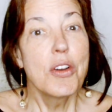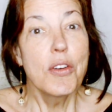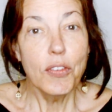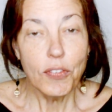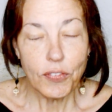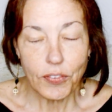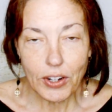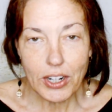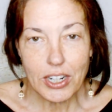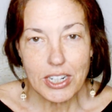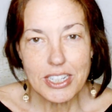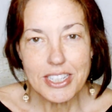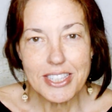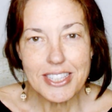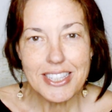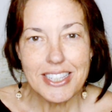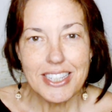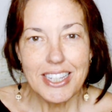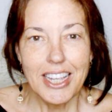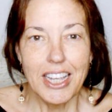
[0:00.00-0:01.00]

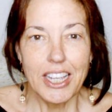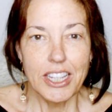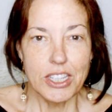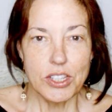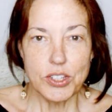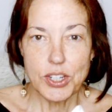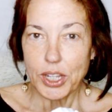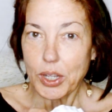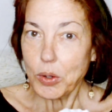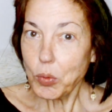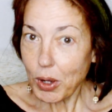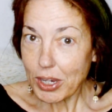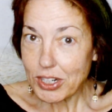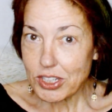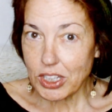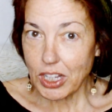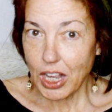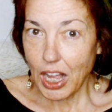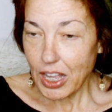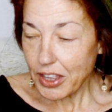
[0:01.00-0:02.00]
First, you take a
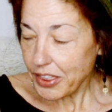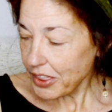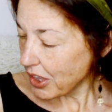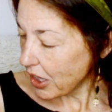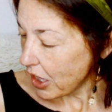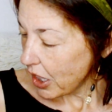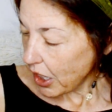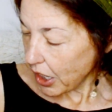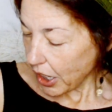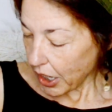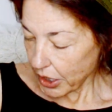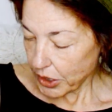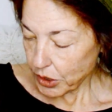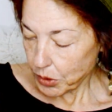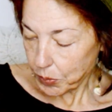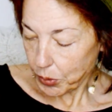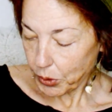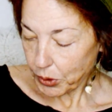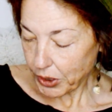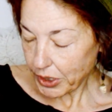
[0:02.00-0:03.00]
washcloth and
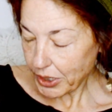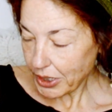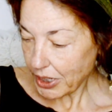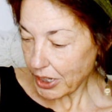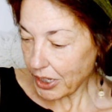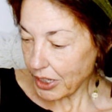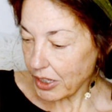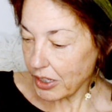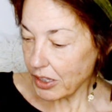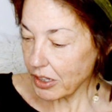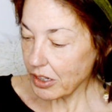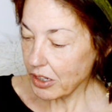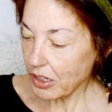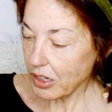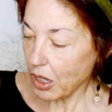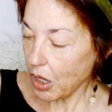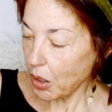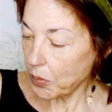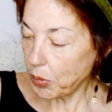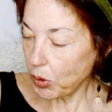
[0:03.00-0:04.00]
you put it
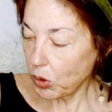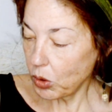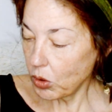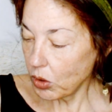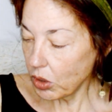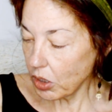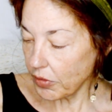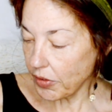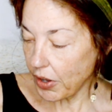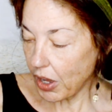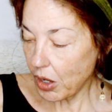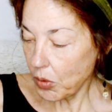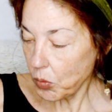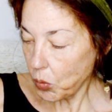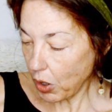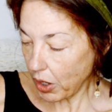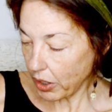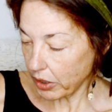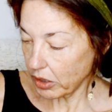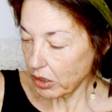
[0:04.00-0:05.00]
in a bowl of hot
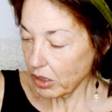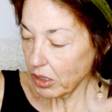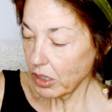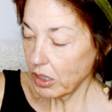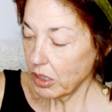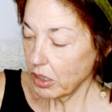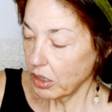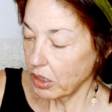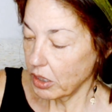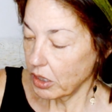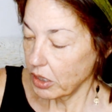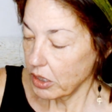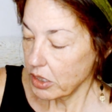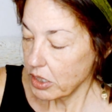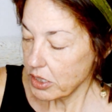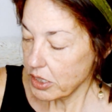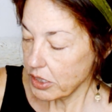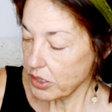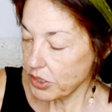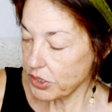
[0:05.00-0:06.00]
water
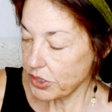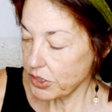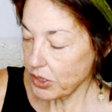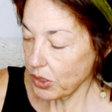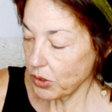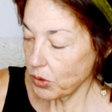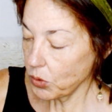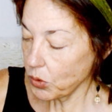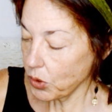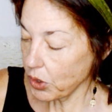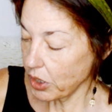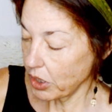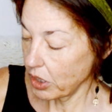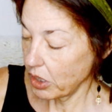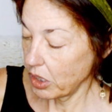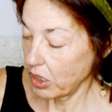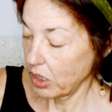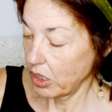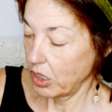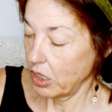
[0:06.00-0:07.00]
to soak
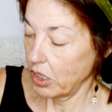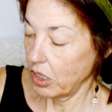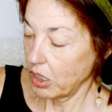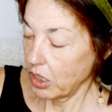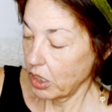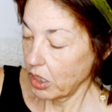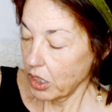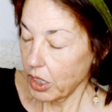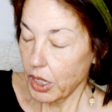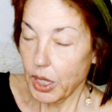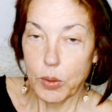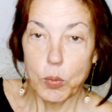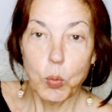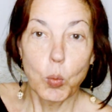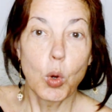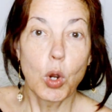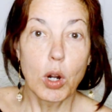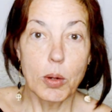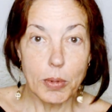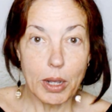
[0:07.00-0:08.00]

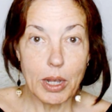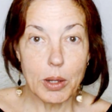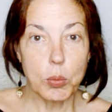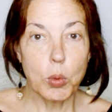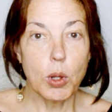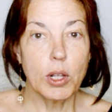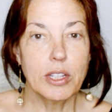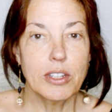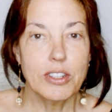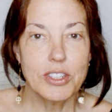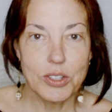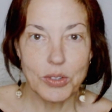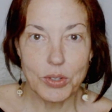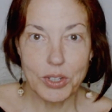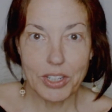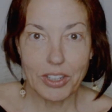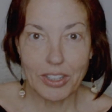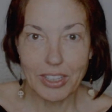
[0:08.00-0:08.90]
and warm up while you're doing your